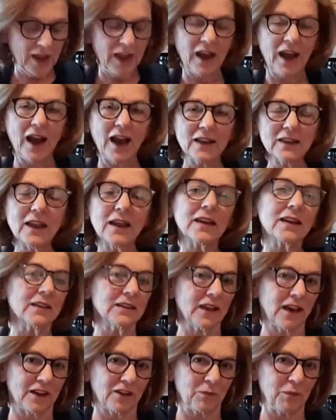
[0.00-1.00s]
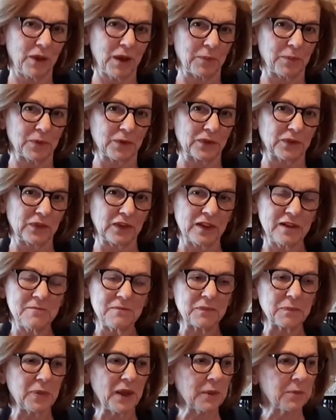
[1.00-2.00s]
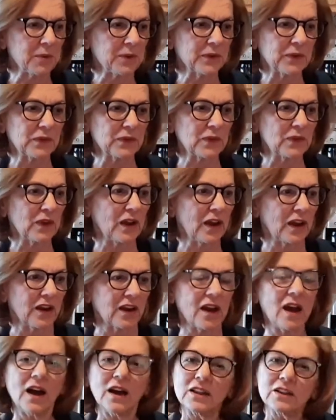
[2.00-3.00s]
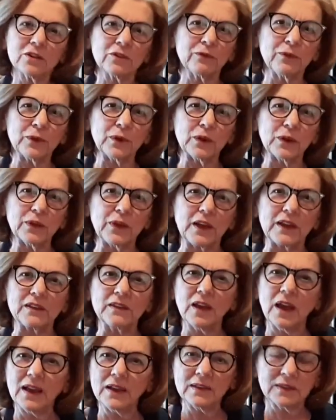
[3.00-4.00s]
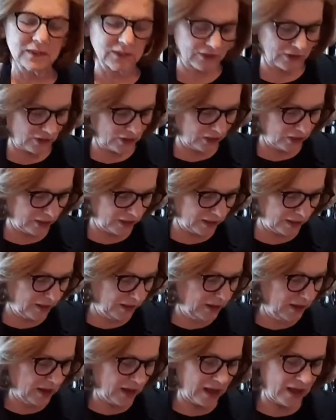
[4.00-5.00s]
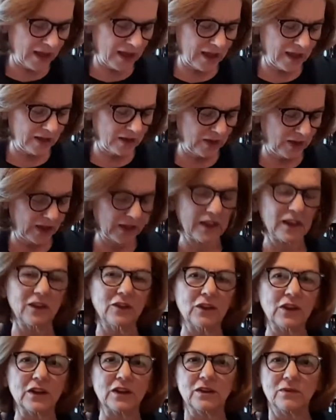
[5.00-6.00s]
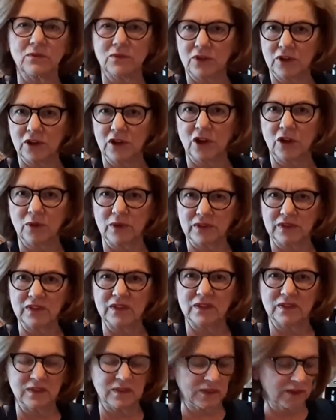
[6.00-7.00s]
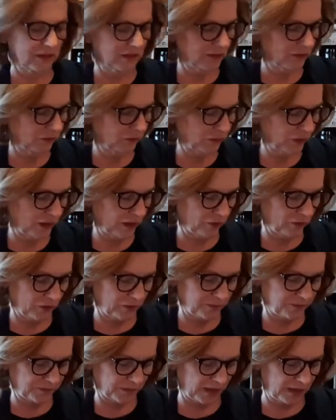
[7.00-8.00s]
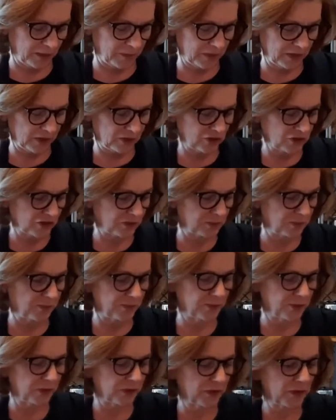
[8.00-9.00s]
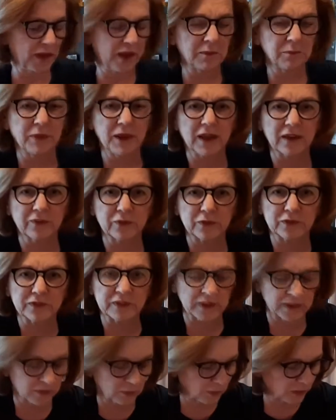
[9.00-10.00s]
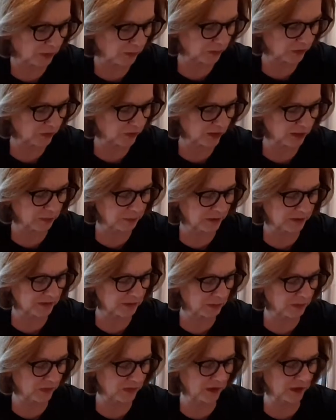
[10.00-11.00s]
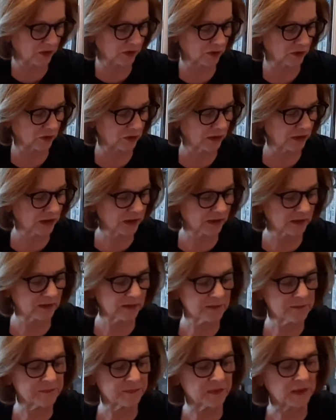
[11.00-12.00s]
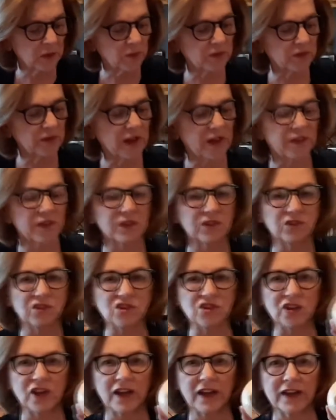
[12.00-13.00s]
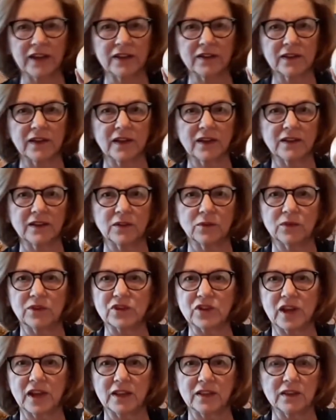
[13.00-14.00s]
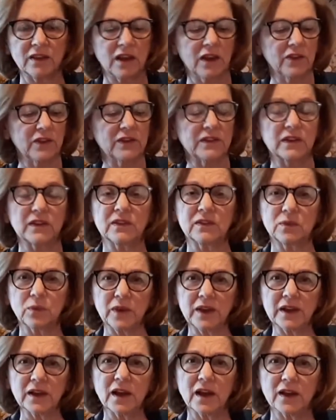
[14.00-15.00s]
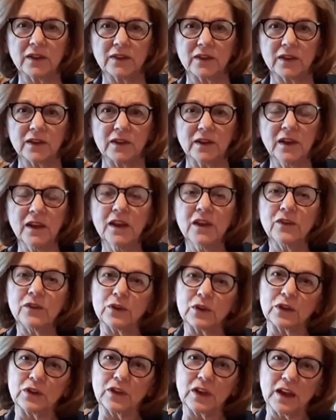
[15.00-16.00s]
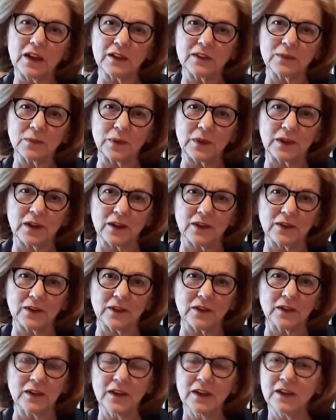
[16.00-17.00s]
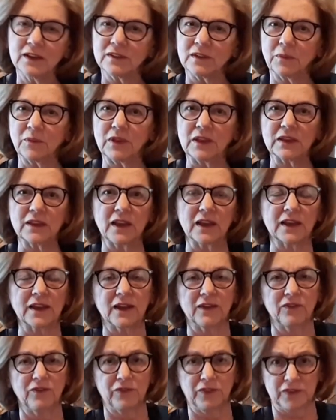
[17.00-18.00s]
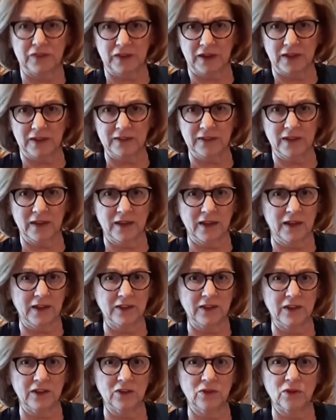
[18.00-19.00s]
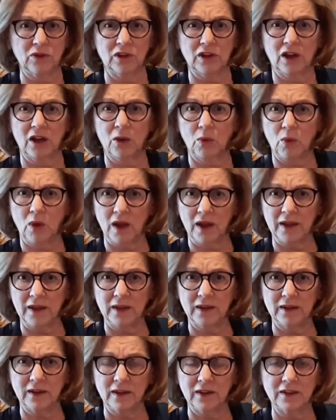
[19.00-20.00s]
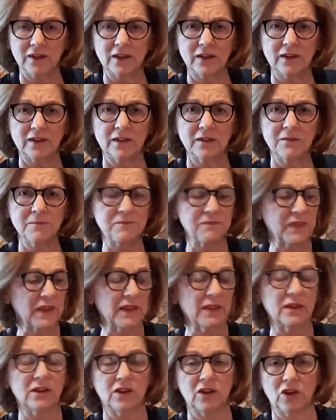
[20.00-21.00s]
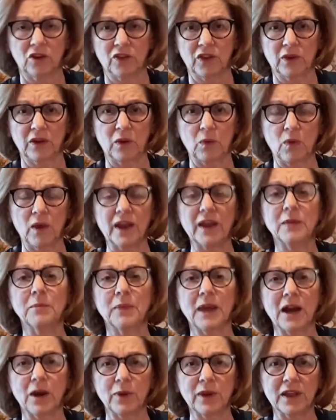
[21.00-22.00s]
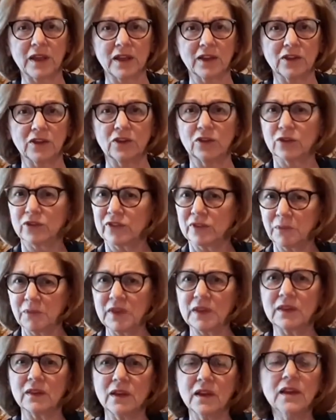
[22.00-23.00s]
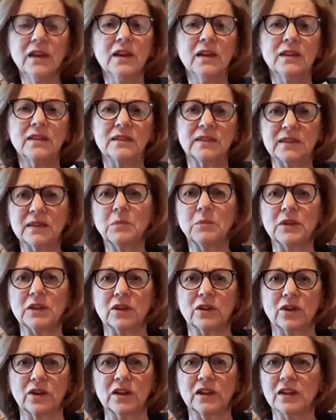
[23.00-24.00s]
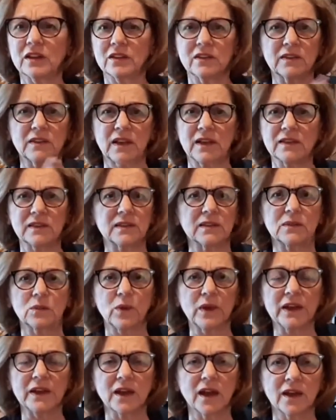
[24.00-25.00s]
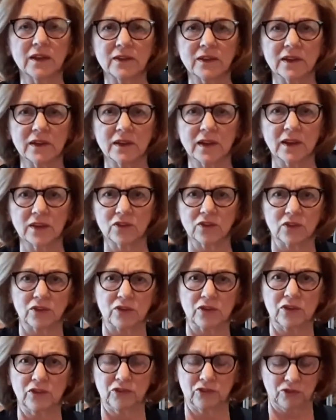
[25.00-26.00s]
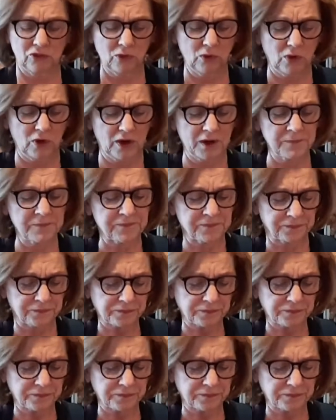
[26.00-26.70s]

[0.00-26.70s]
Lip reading: I like a lot of peppers. Peppers are colorful, they taste good, and they give it, its distinctive flavor. I'm going to just put that back for a second while we talk about some of the other ingredients. We've got this giant onion, which I love. It's a sweet onion. If you get a sweet onion, something like a Vidalia onion or a Hawaiian onion, the Hawaiian Maui onion or something similar. It'll say sweet onion at your store.